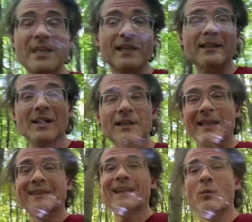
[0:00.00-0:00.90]
it not
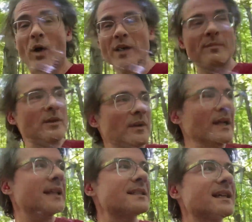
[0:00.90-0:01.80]
that they want to be
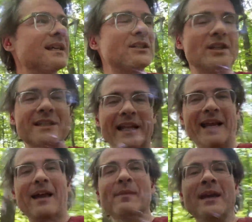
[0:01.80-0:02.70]
realistic, it's just that
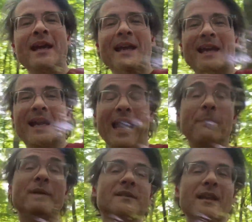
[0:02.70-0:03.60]
it
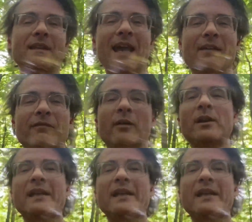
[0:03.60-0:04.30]
happens that they have very